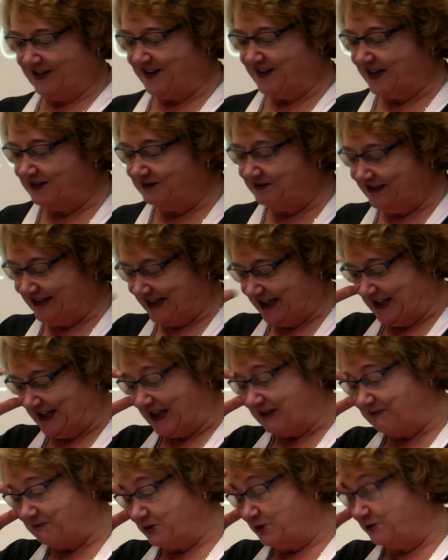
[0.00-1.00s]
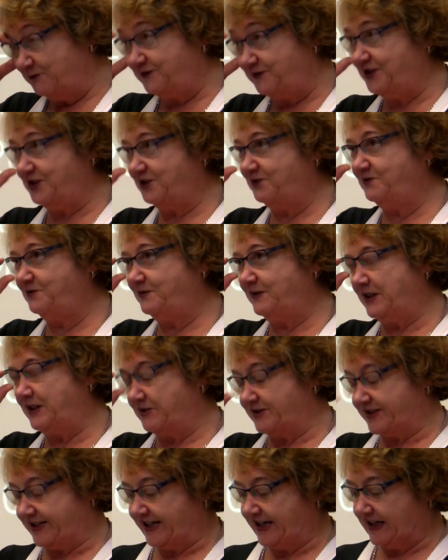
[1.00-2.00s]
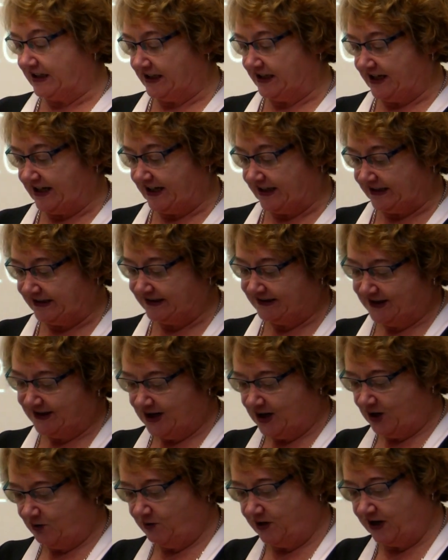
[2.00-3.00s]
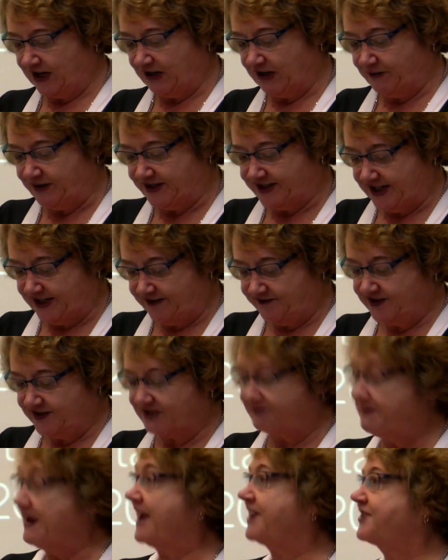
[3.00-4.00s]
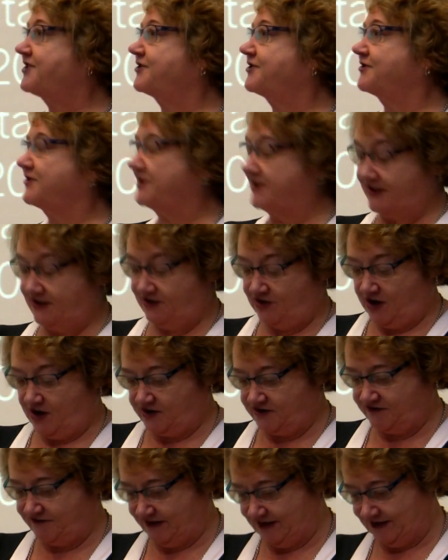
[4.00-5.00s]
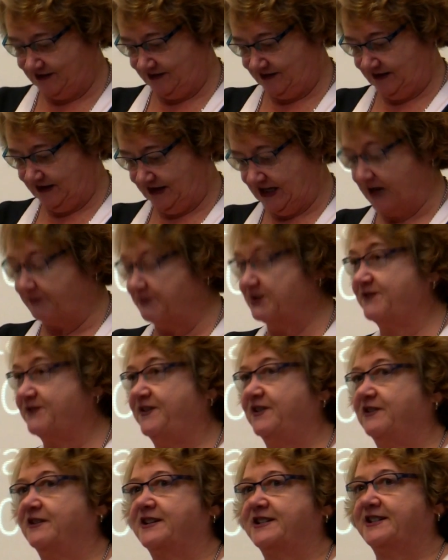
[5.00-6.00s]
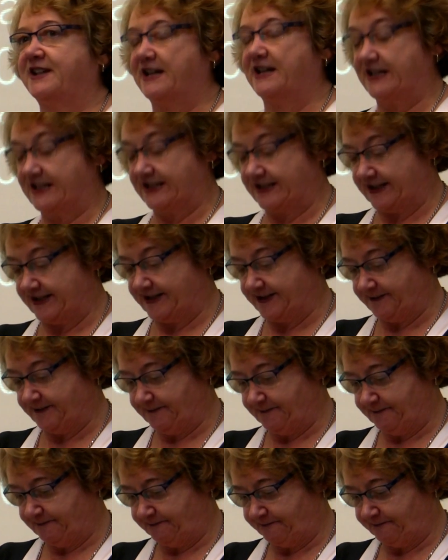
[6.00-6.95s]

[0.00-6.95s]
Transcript: He then moved to UCLA, where he received his master's and doctorate in atmospheric sciences.